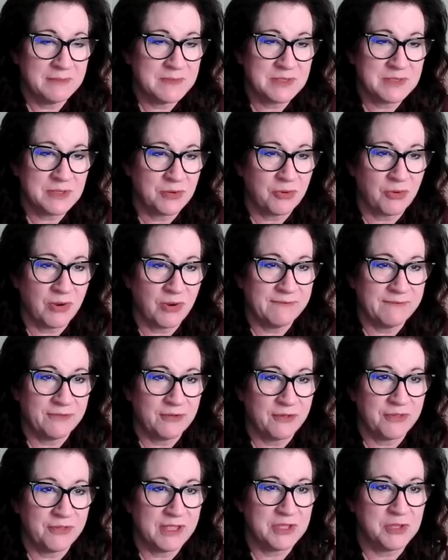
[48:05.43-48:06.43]
I'm so
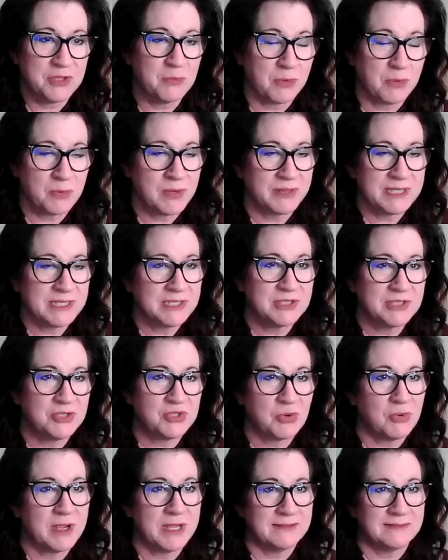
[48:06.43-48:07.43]
grateful that you were willing to
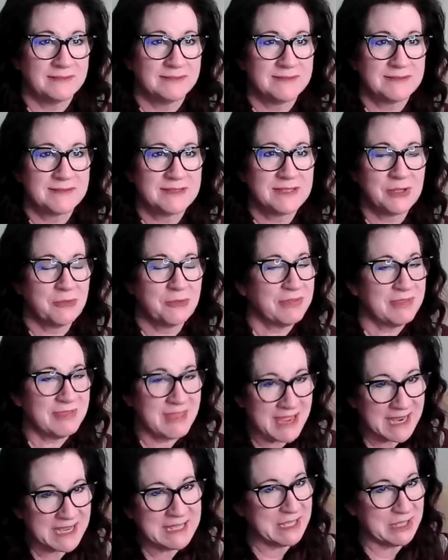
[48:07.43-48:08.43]
join. So
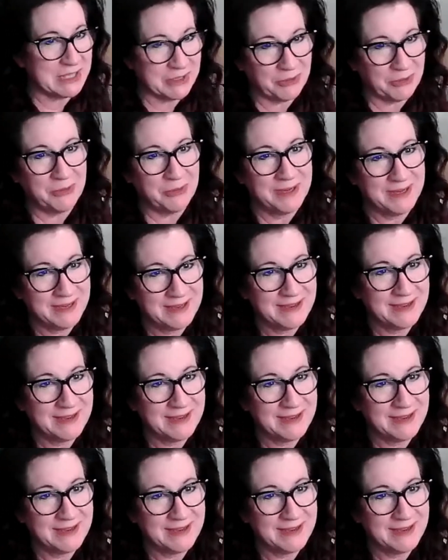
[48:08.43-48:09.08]
thank you.